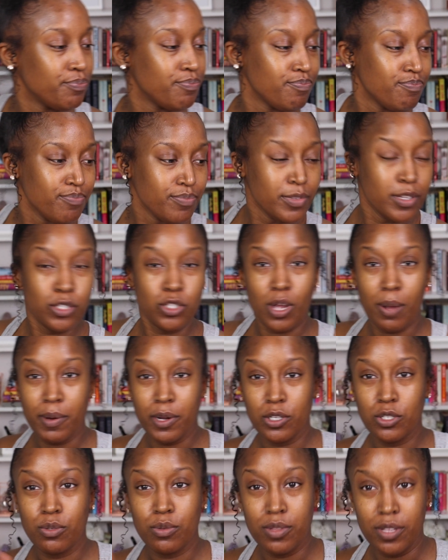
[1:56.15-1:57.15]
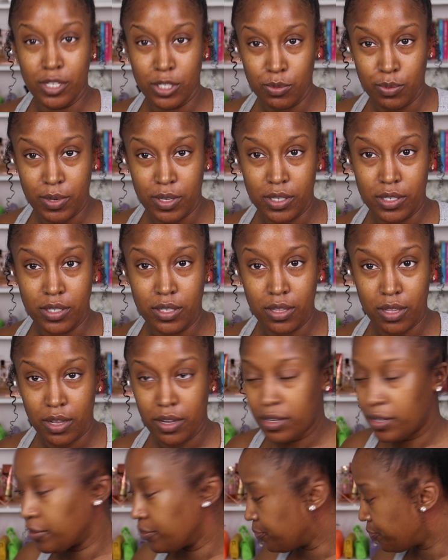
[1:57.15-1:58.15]
So I'm gonna do this week's
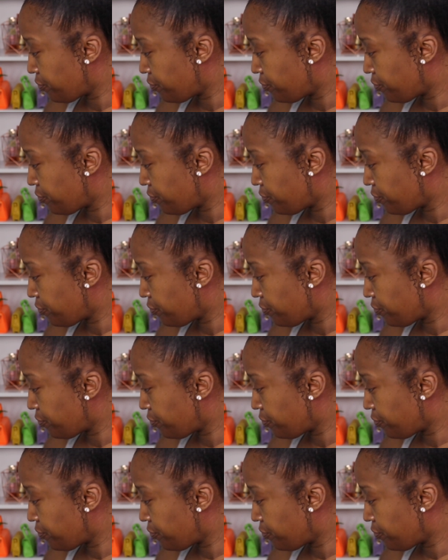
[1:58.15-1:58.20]
look.